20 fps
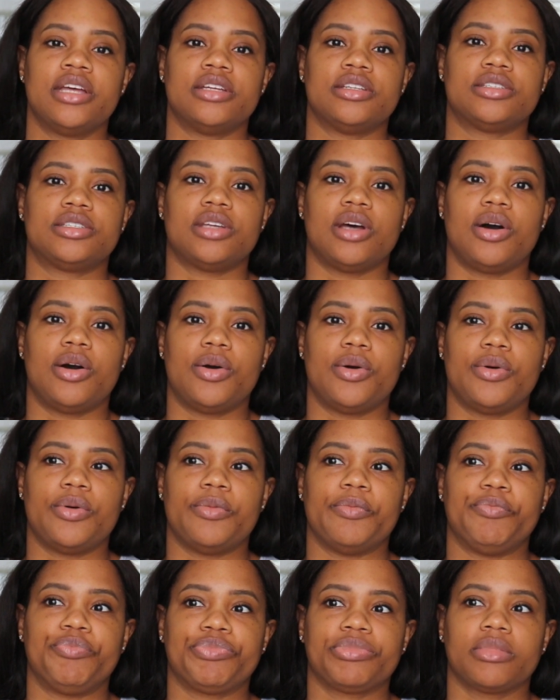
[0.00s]

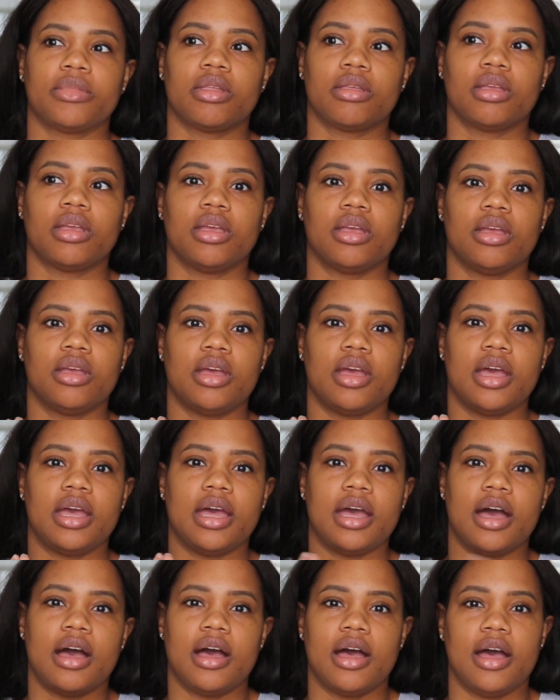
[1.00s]
So
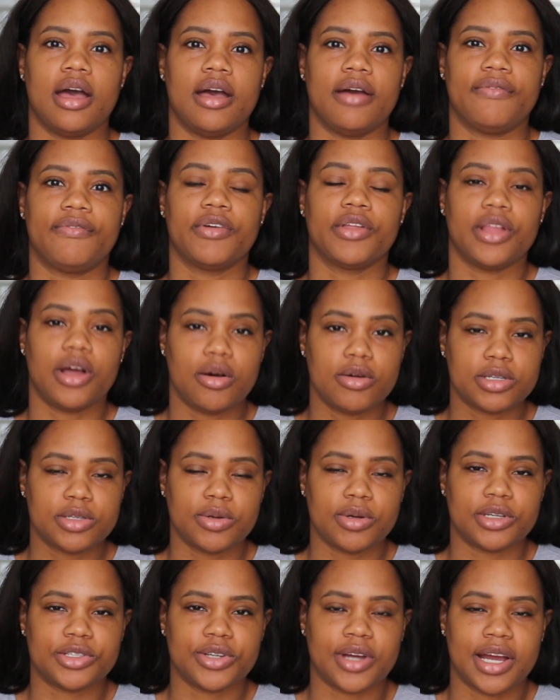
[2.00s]
for those
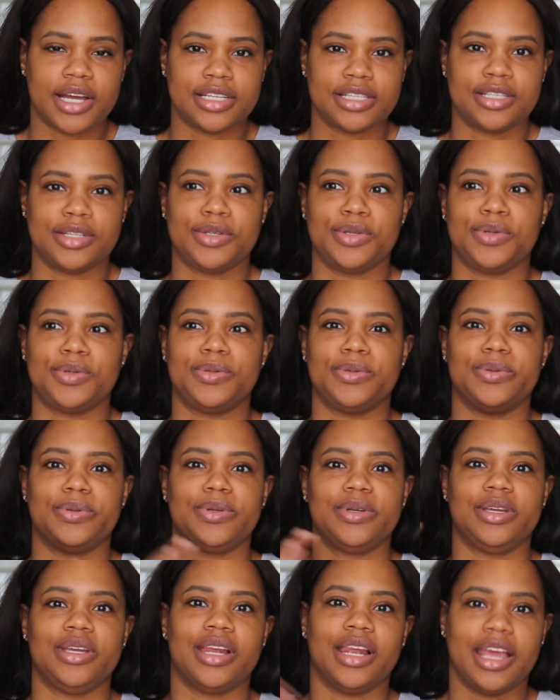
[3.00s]
who are trying to
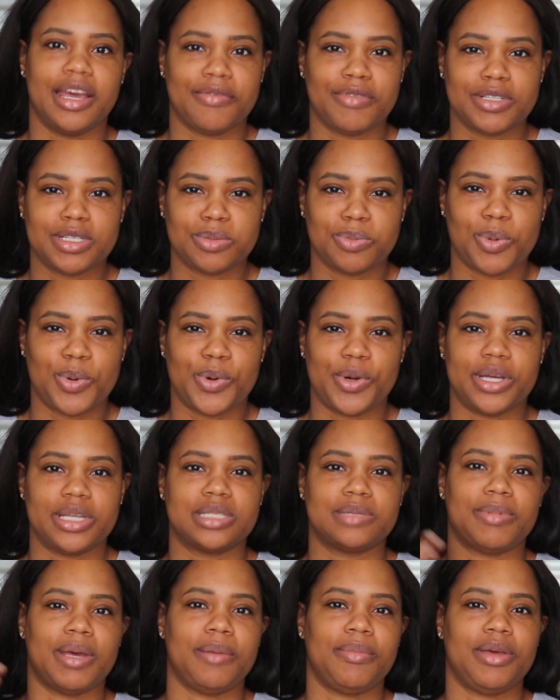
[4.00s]
leverage
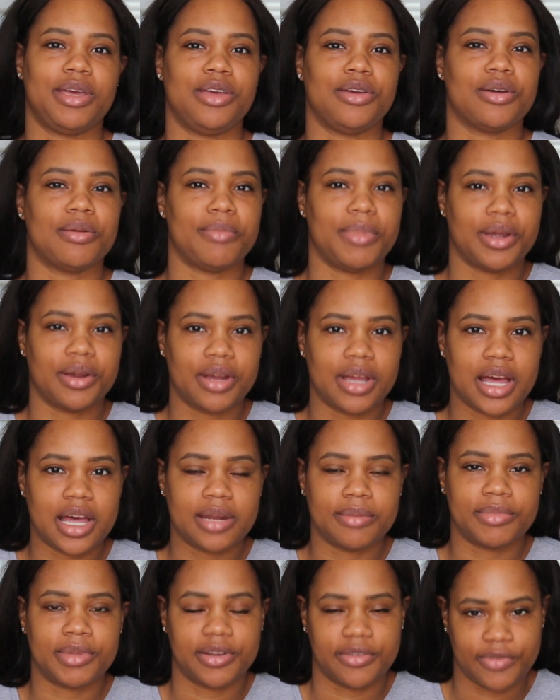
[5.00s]
points, maybe you're a
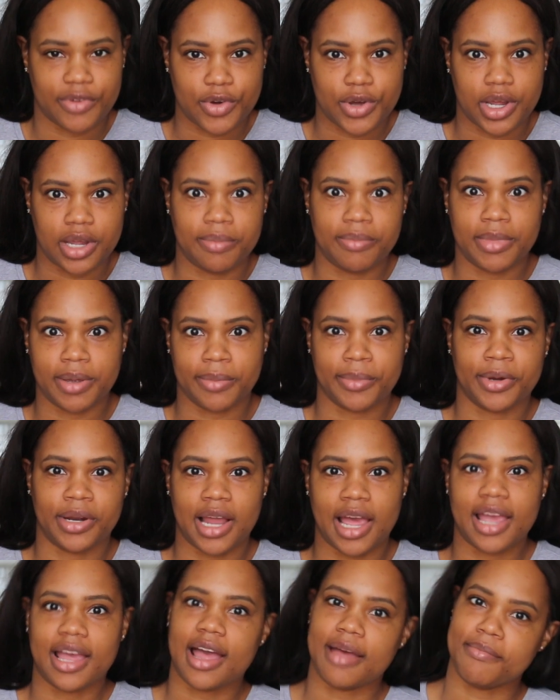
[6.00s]
Marriott Bonvoy member
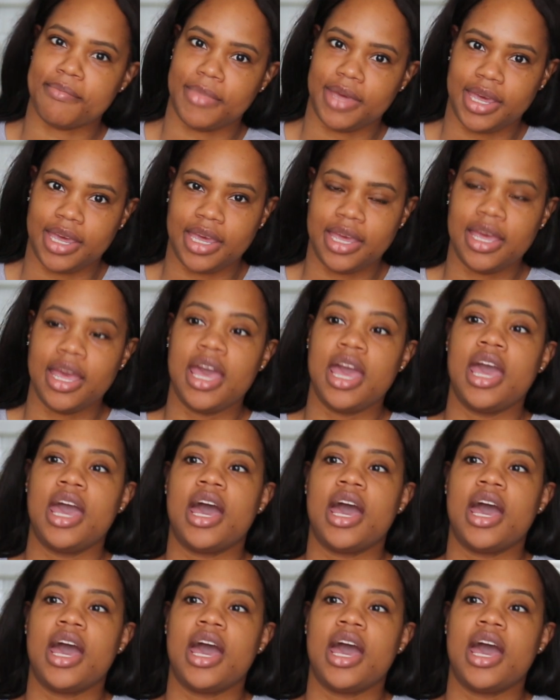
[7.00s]
like me,